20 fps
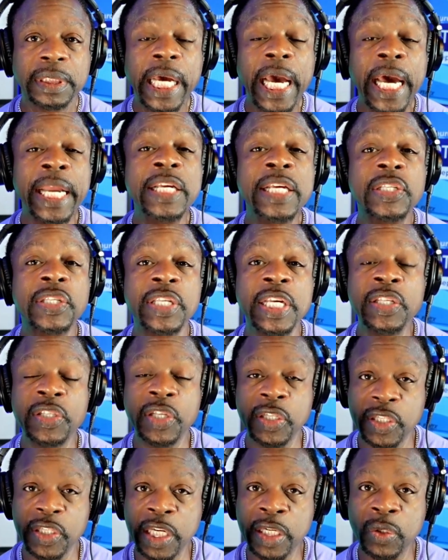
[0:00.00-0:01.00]
And it sends
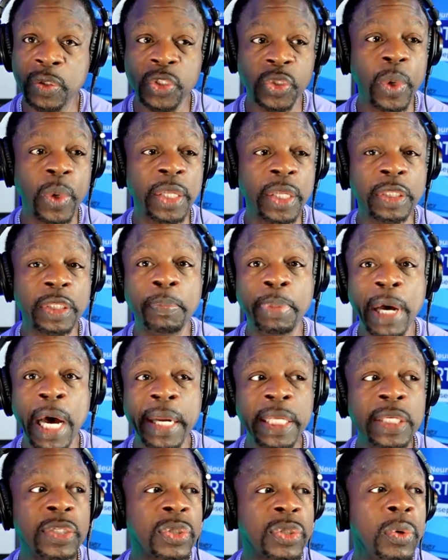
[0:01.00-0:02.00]
the signals throughout the
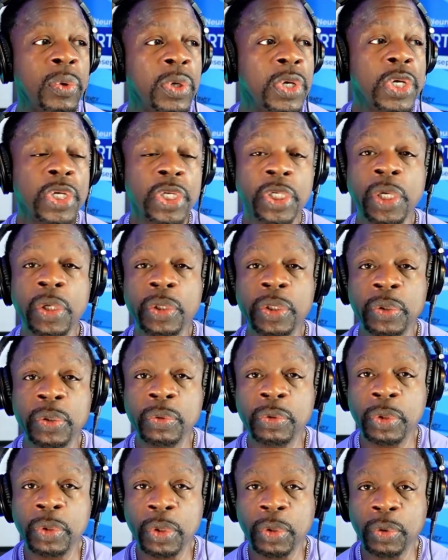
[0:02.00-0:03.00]
body. So
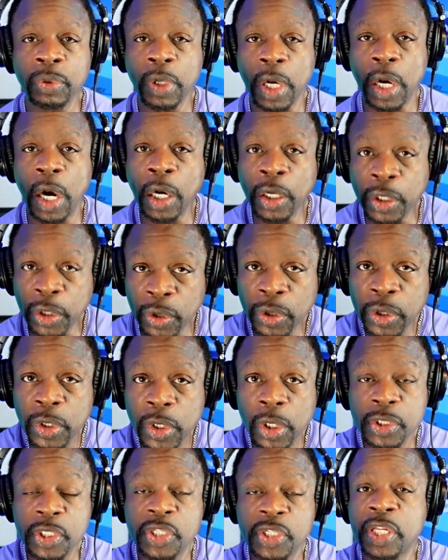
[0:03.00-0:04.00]
your hunger
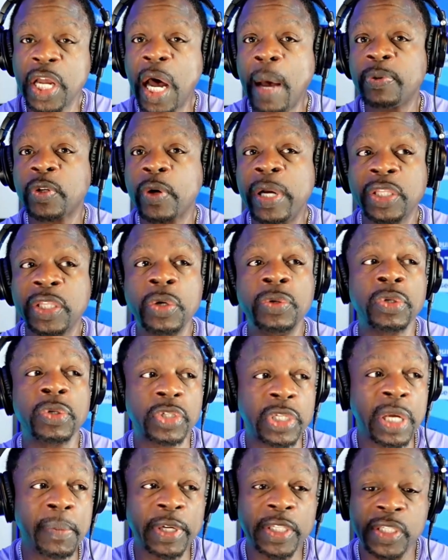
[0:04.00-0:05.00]
stops right there. Your
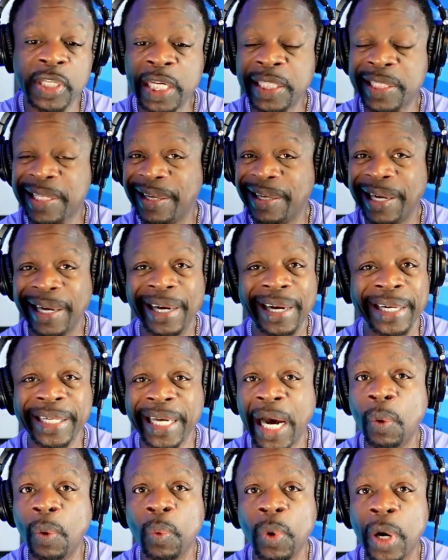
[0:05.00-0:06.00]
stomach says, I
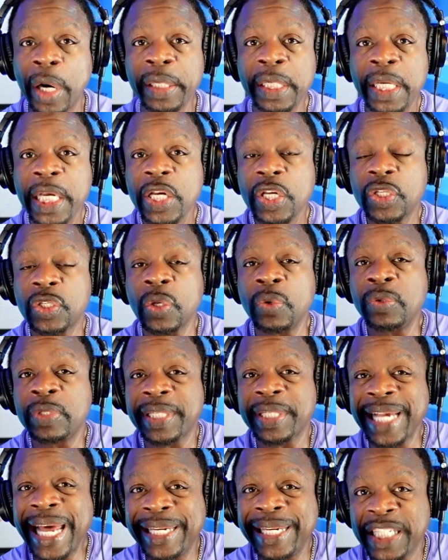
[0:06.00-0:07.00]
got one. So
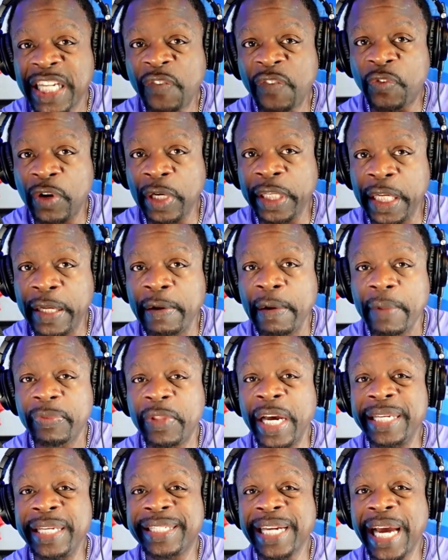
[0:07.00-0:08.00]
said differently,
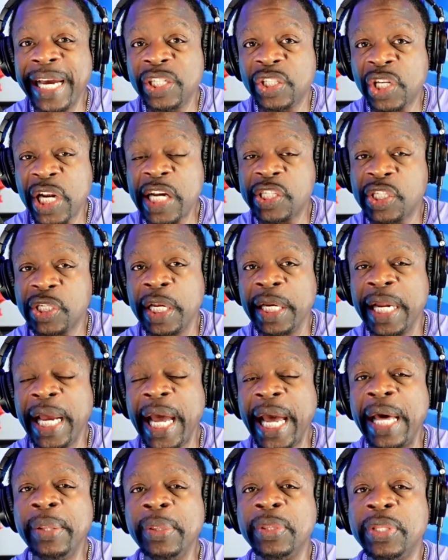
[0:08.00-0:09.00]
the digestion
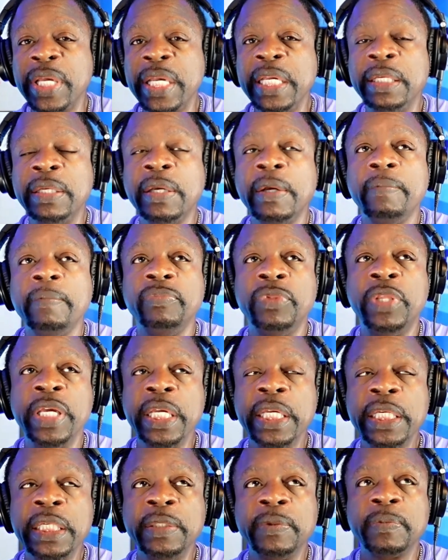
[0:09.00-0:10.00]
and
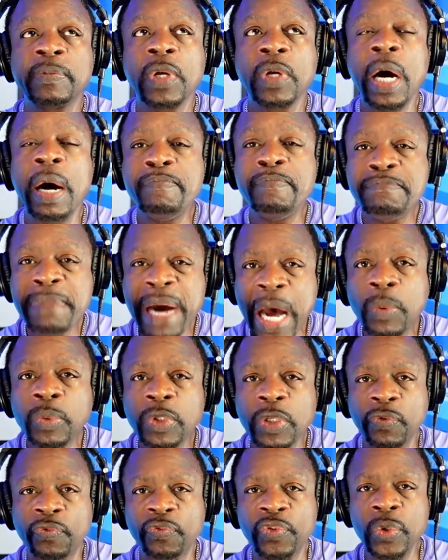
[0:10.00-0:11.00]
the
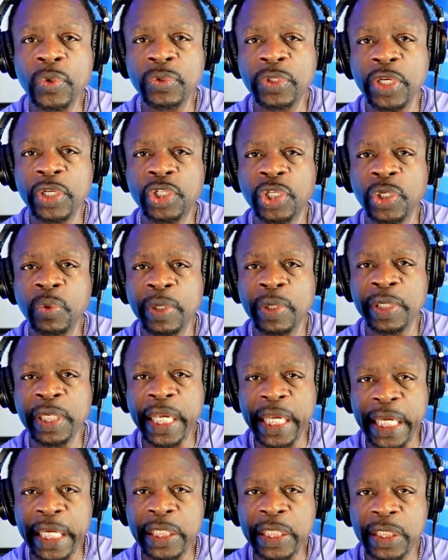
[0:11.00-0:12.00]
amount of food that you would
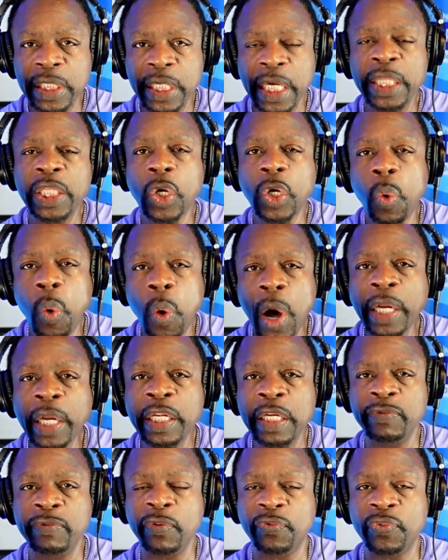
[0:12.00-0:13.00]
eat and the
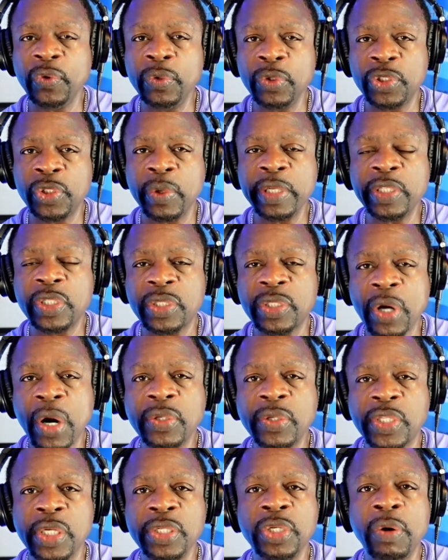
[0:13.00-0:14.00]
quality of the food that you eat
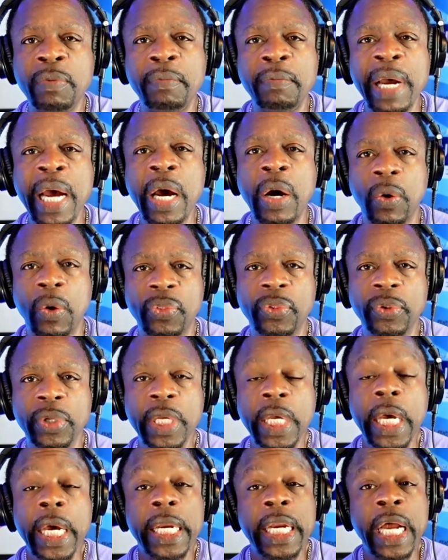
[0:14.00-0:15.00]
starts in your mouth.
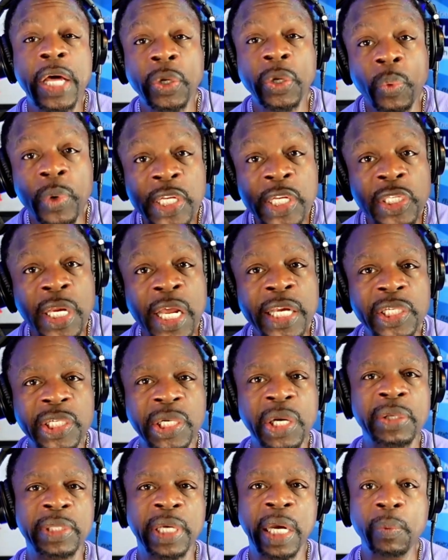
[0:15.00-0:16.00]
Now, the reason I
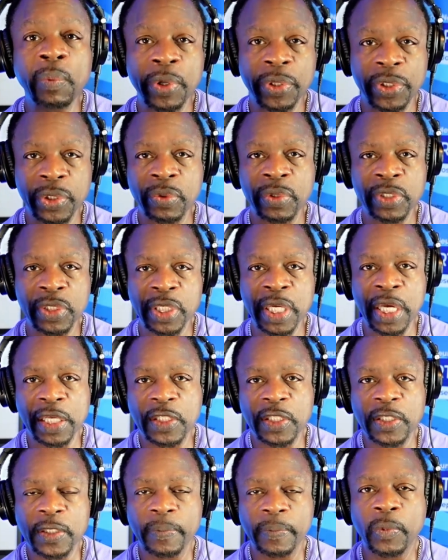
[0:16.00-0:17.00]
share that with you is
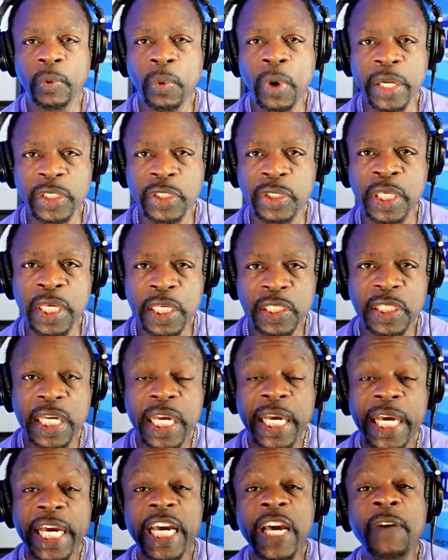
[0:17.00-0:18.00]
this. Watch this.
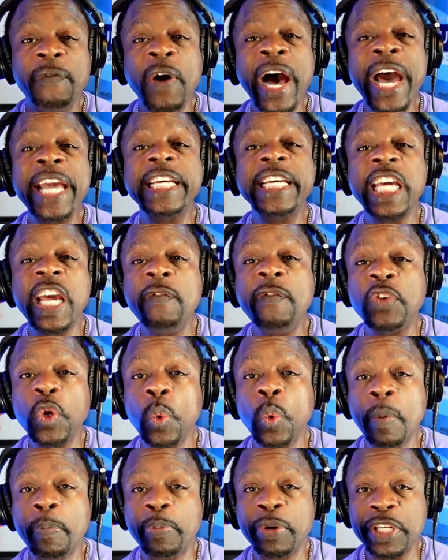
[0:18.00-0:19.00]
If I give
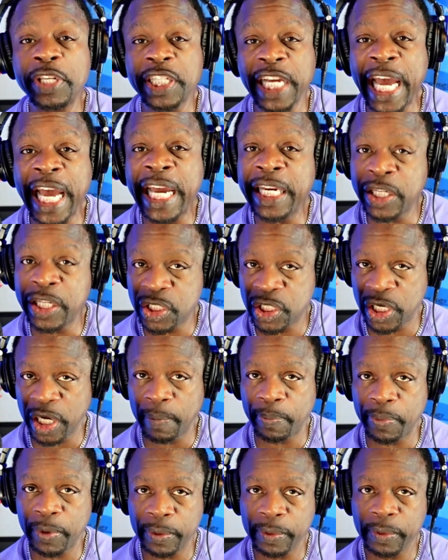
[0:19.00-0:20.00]
you a potato
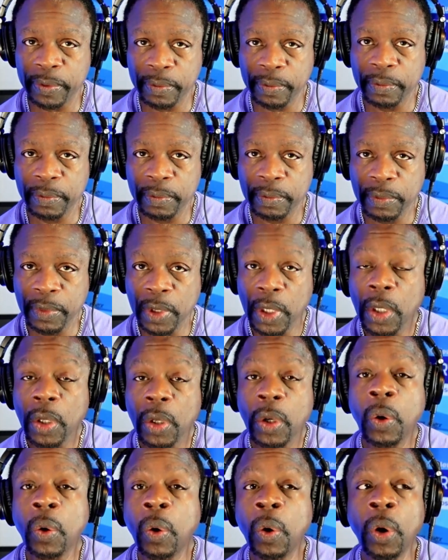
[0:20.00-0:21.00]
chip
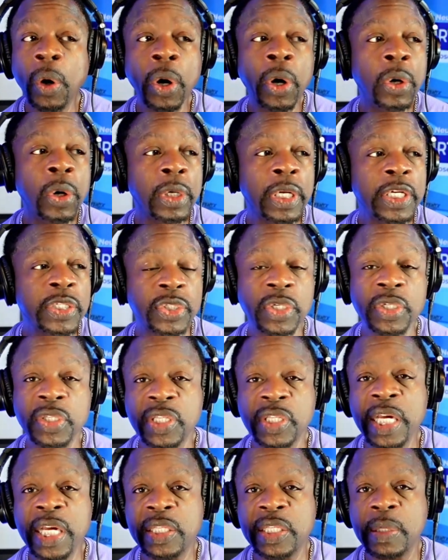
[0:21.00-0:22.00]
or let's
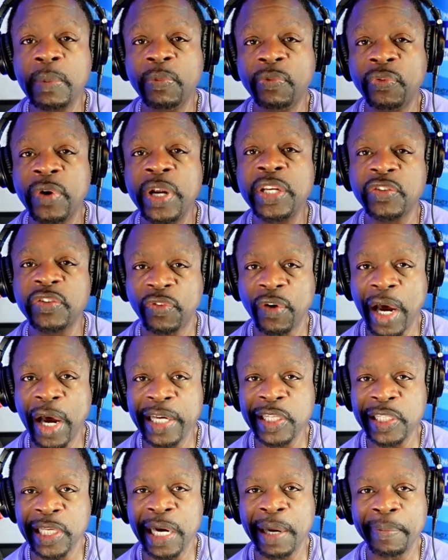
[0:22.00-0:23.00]
just say some French
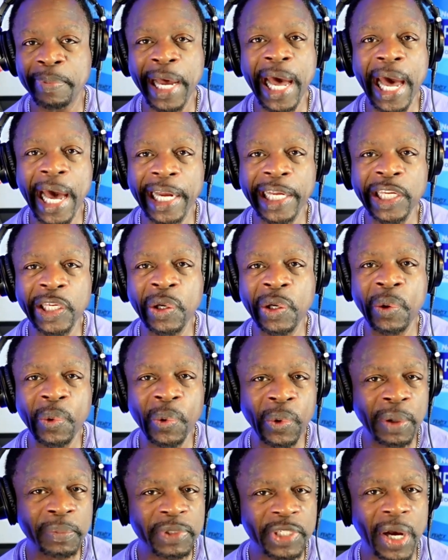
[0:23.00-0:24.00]
fries in a bag. You know
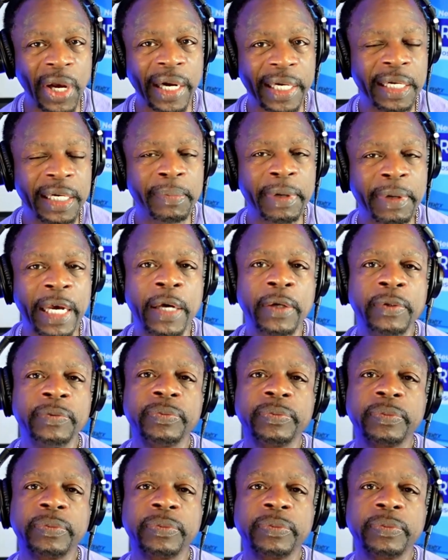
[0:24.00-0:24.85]
who I'm talking about.